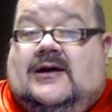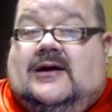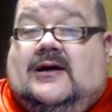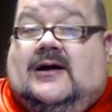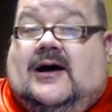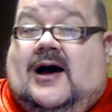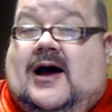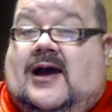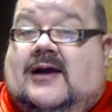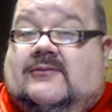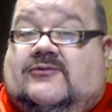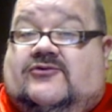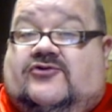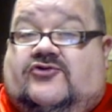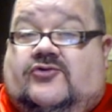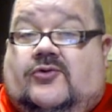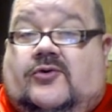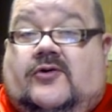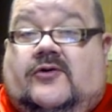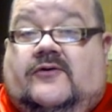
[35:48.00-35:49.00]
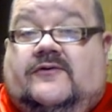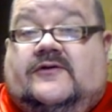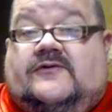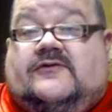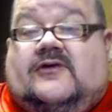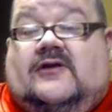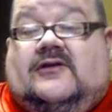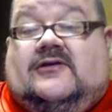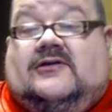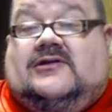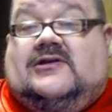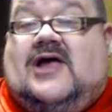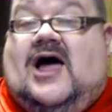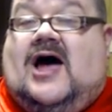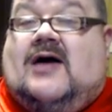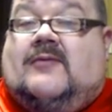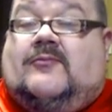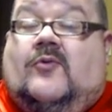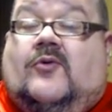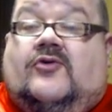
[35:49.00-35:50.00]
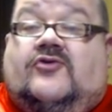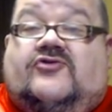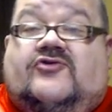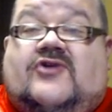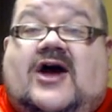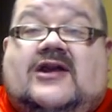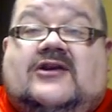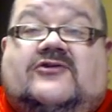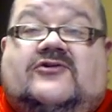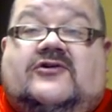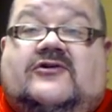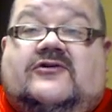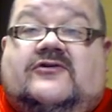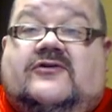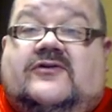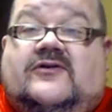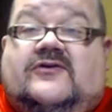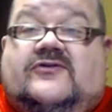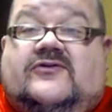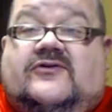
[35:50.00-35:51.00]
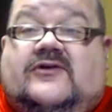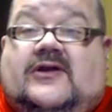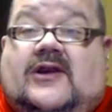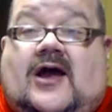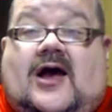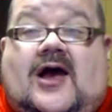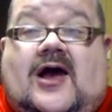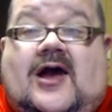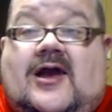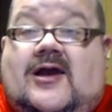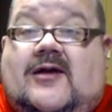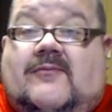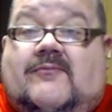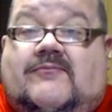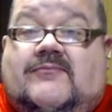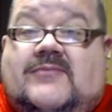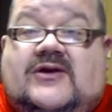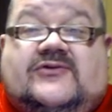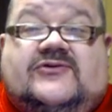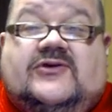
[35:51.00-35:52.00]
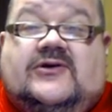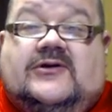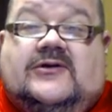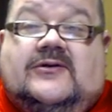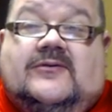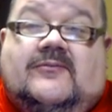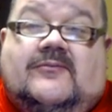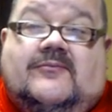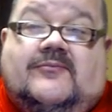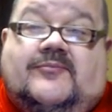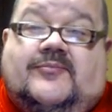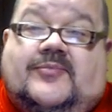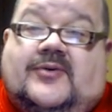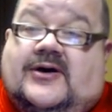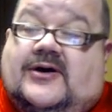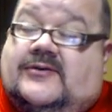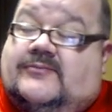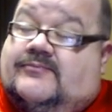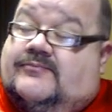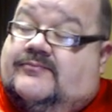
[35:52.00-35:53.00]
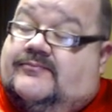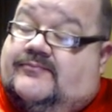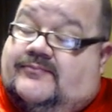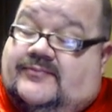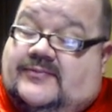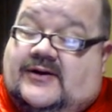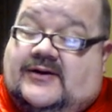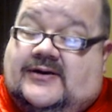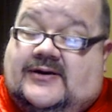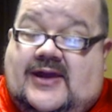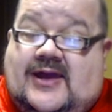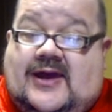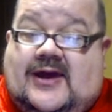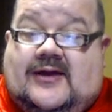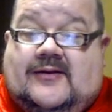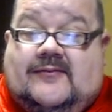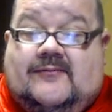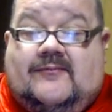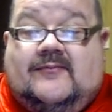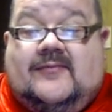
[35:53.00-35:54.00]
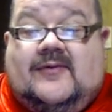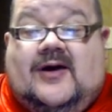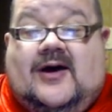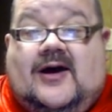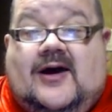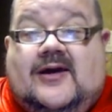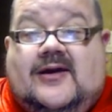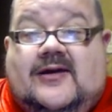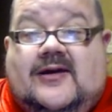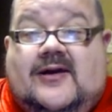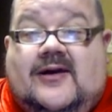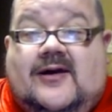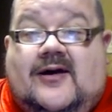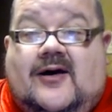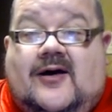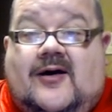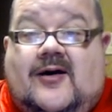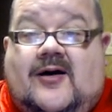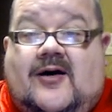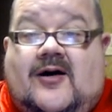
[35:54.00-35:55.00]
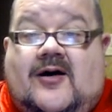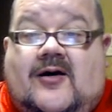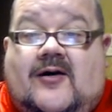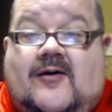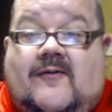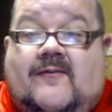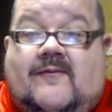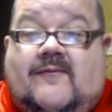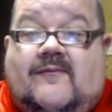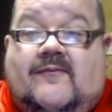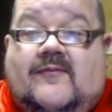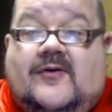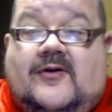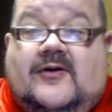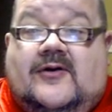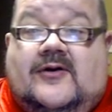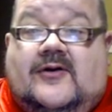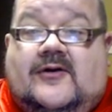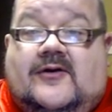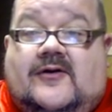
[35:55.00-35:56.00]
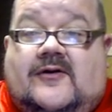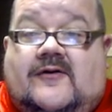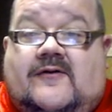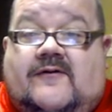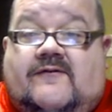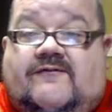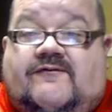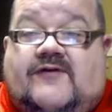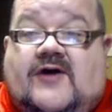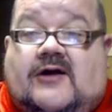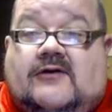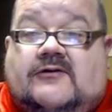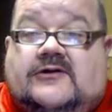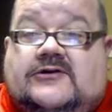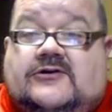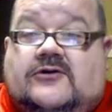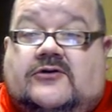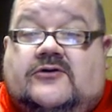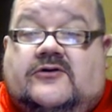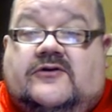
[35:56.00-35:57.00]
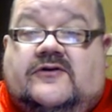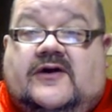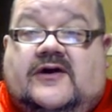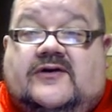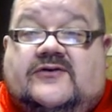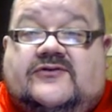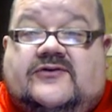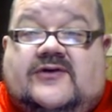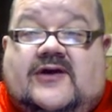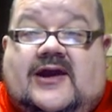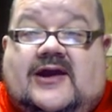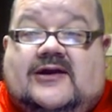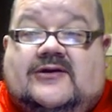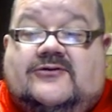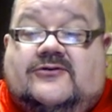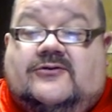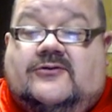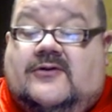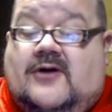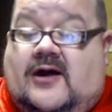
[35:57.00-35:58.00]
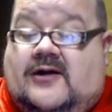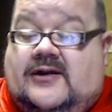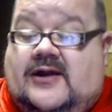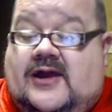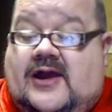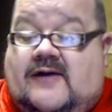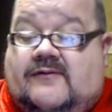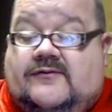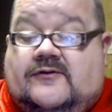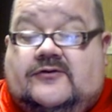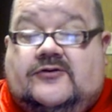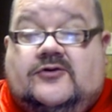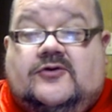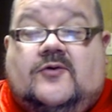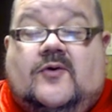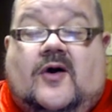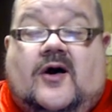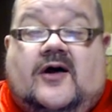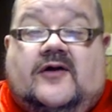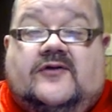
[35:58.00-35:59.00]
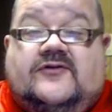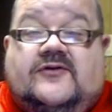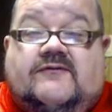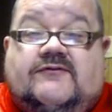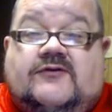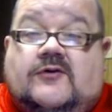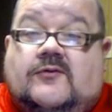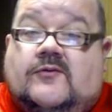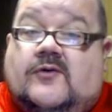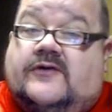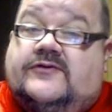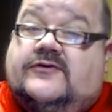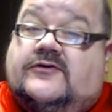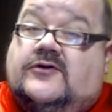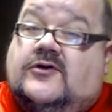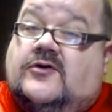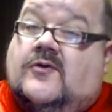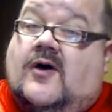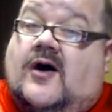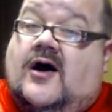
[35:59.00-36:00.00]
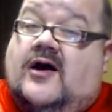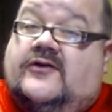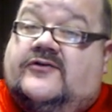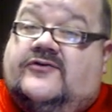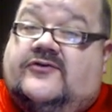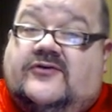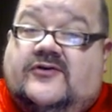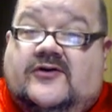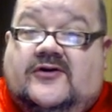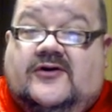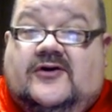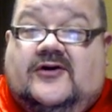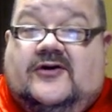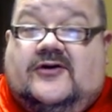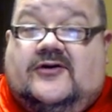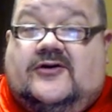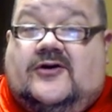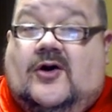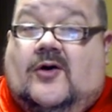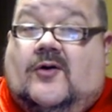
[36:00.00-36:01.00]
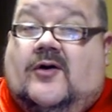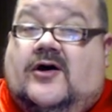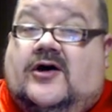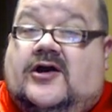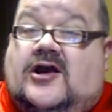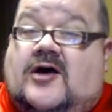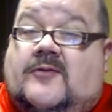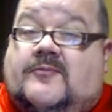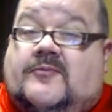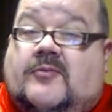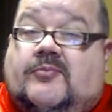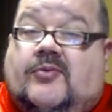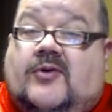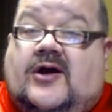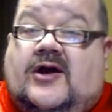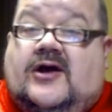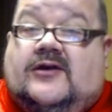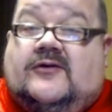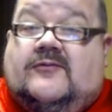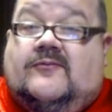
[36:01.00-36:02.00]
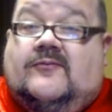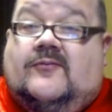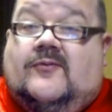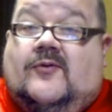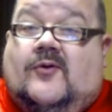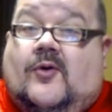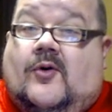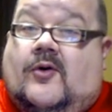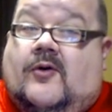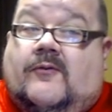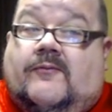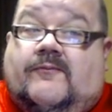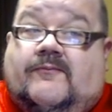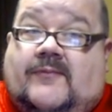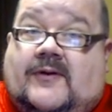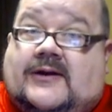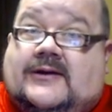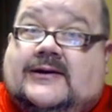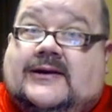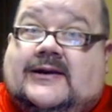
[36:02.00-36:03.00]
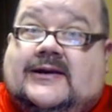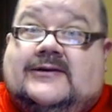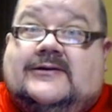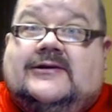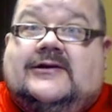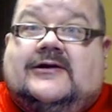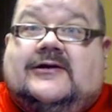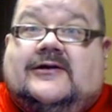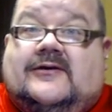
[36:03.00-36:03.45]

I am sure there's a lot more strategy to this than I am missing, but again, I am fairly new to this and do not have the nuance. If you want nuance, go hunt up a Brit or an Indian